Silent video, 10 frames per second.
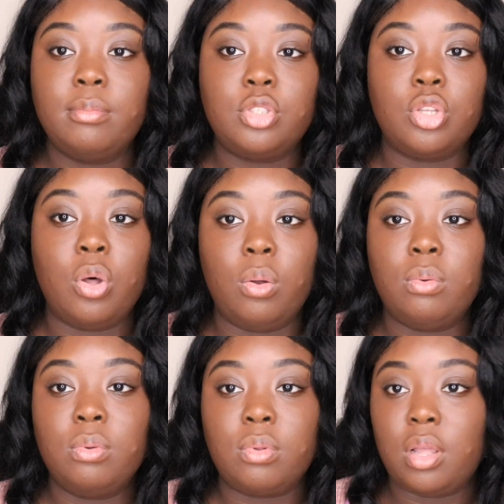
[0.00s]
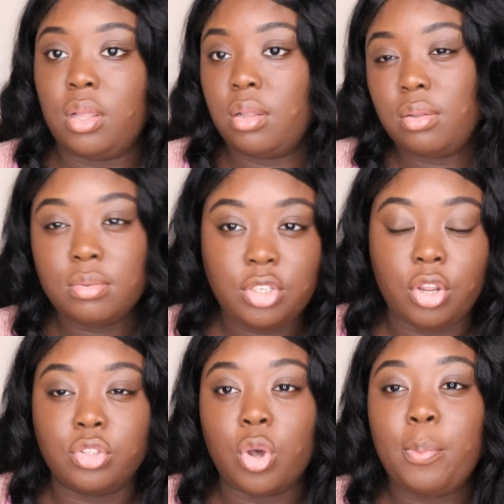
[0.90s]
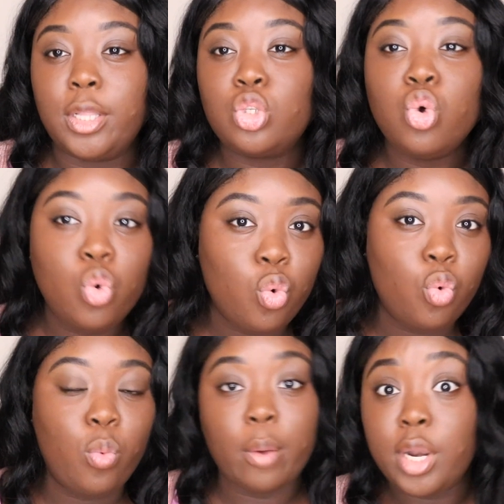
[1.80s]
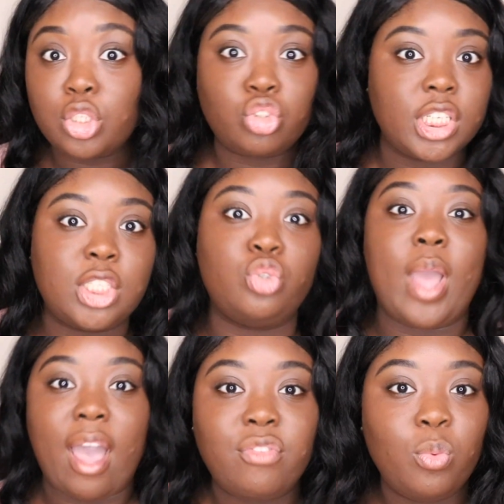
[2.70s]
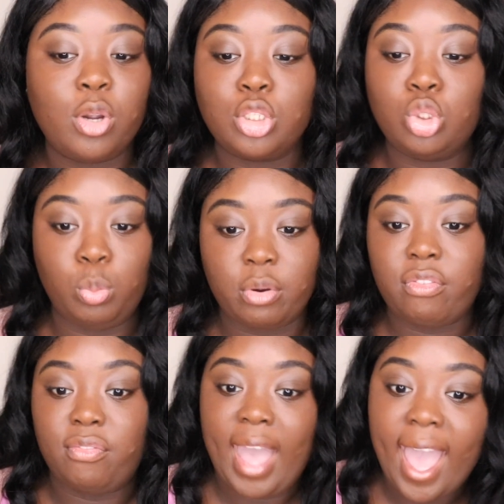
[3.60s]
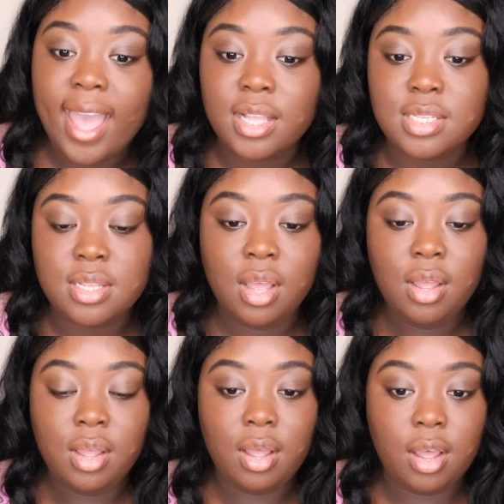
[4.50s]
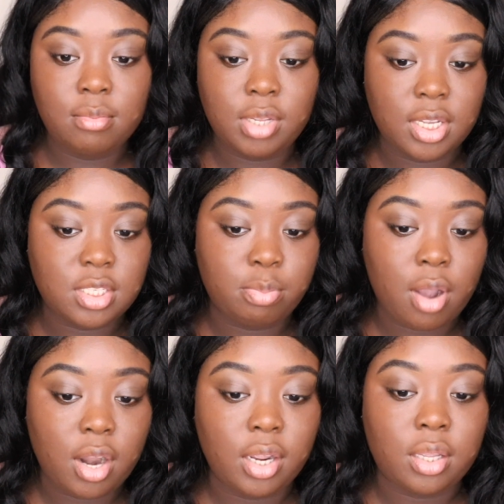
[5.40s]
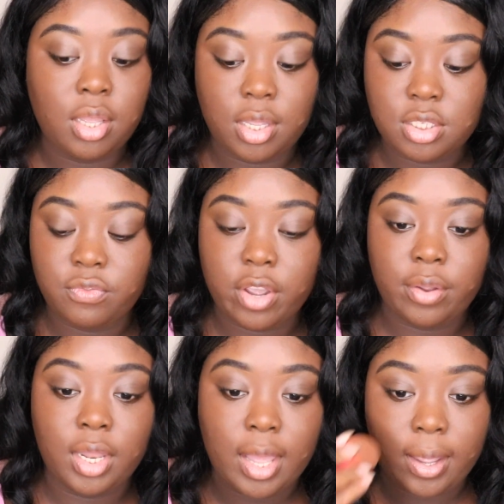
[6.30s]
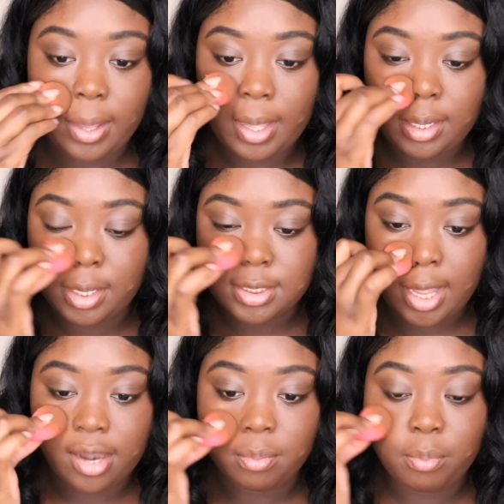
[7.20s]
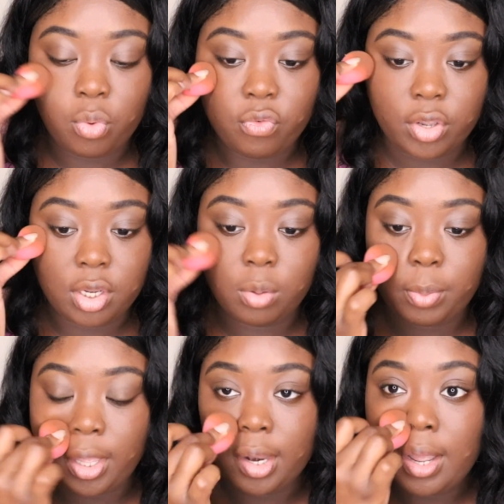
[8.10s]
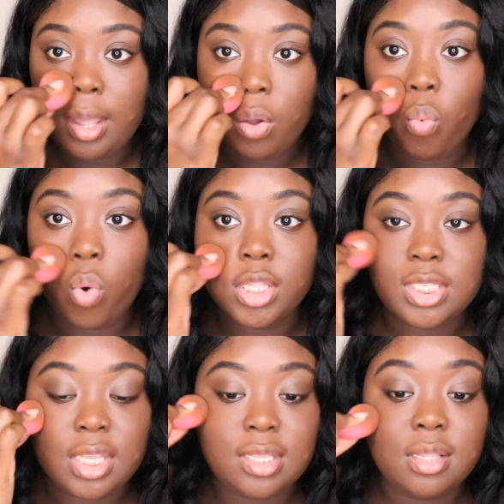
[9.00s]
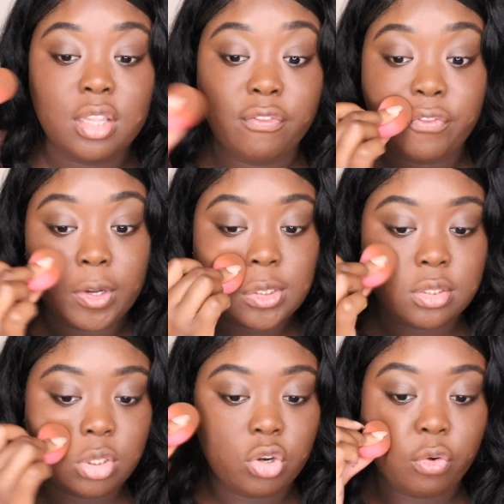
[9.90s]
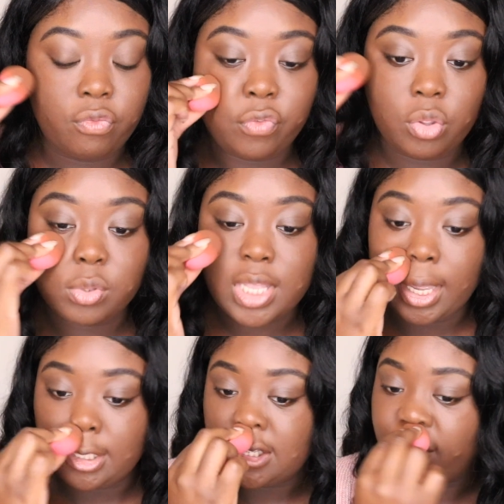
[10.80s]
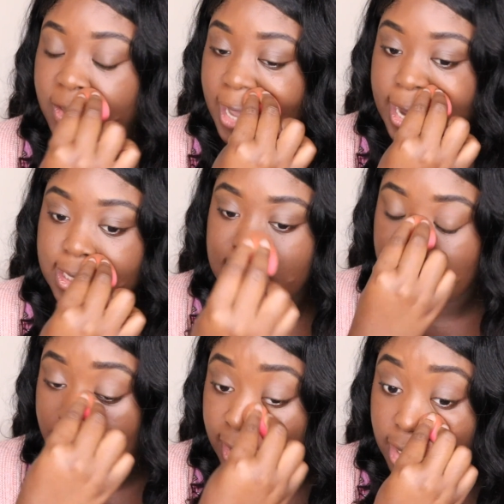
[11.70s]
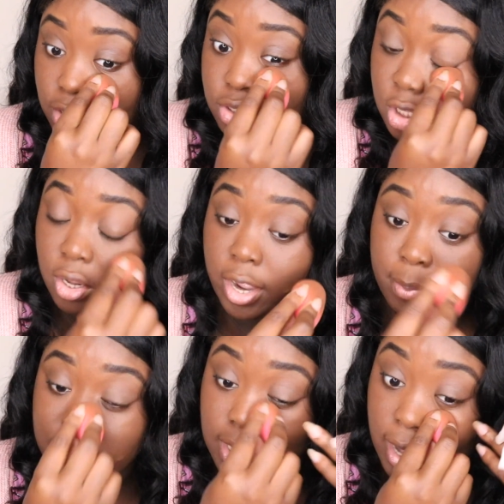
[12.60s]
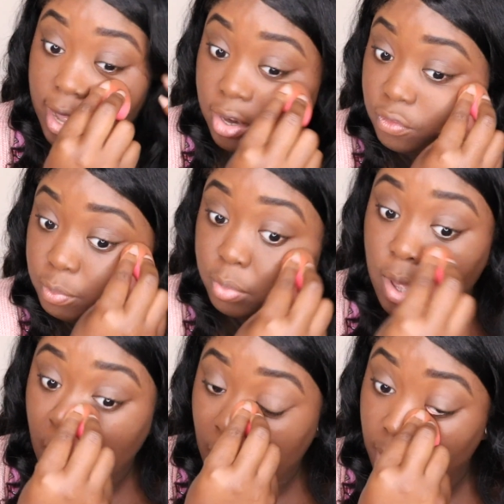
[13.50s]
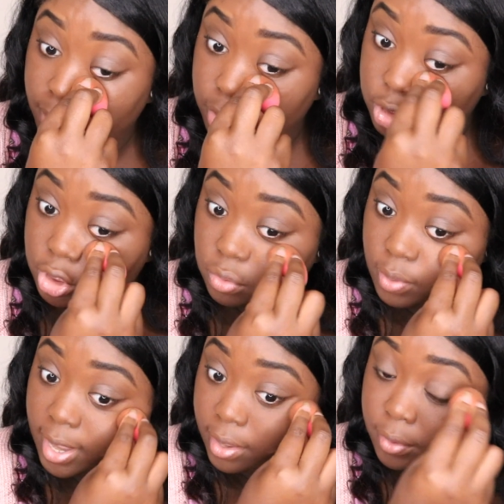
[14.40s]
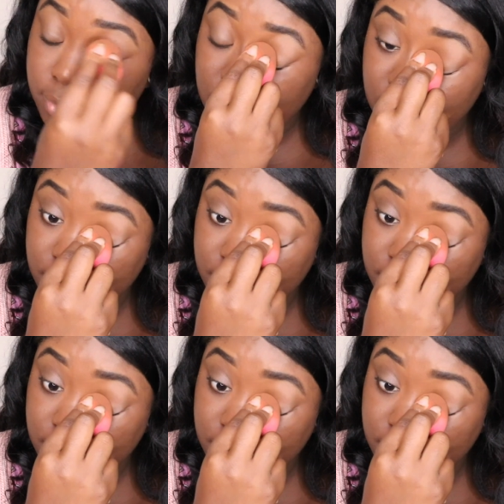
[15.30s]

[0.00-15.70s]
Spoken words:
So you know, don't be too worried or stressed that you have to work super fast, because the product is very, like, it does kind of move a little bit once the first, you know, few seconds of it kind of setting in. You still are able to kind of push it around,